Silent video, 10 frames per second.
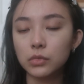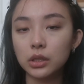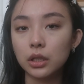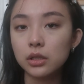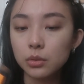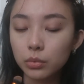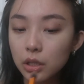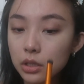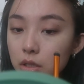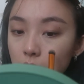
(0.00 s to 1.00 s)
the dense
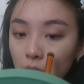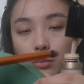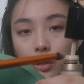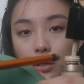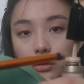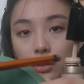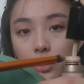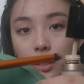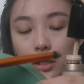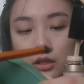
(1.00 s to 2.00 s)
brush, the product on
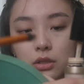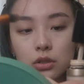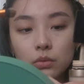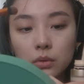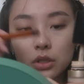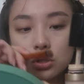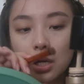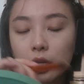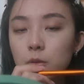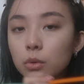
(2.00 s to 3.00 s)
the edge, which
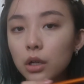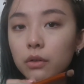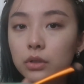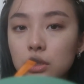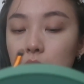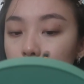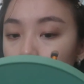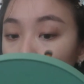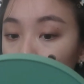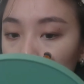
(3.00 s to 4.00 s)
has more coverage because
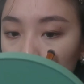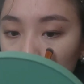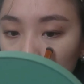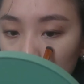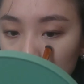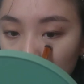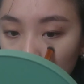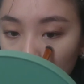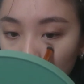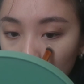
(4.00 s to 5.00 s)
it's a little bit more
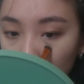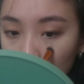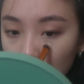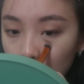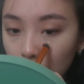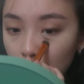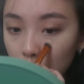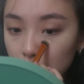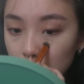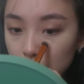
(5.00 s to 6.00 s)
dried out.
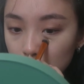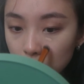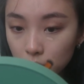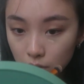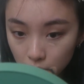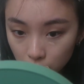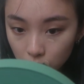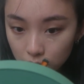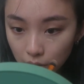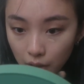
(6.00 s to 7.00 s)
And I just
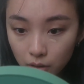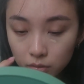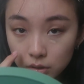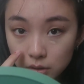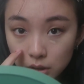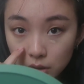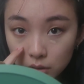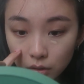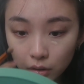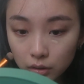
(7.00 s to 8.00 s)
look down and see the
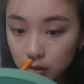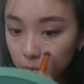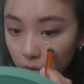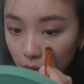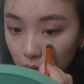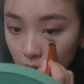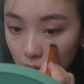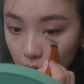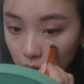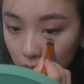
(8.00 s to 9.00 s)
darkest part
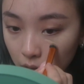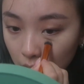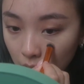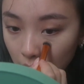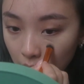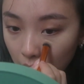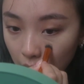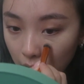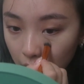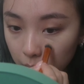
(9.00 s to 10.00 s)
and
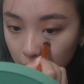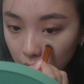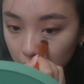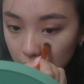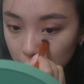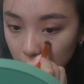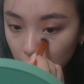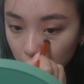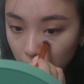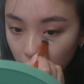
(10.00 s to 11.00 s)
add my
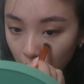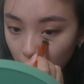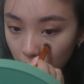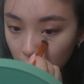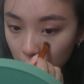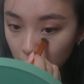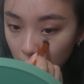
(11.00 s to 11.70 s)
concealer there.